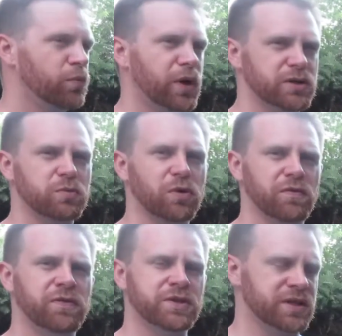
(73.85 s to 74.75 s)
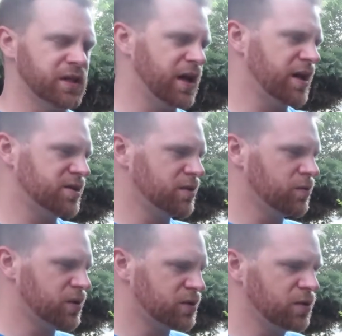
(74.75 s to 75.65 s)
much more efficient casting
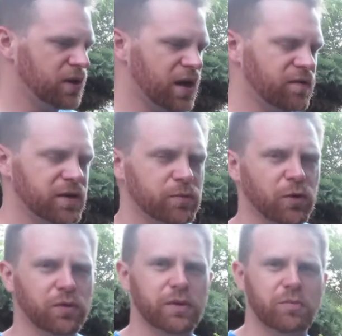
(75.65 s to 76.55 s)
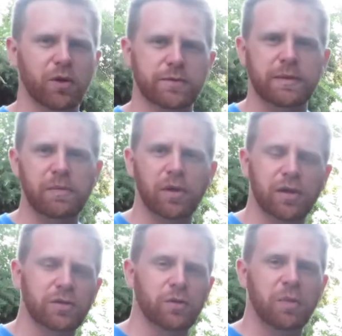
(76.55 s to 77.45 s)
with the 2-cavity mold than most people
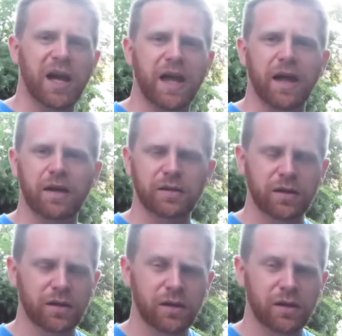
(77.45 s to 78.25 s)
can do by hand,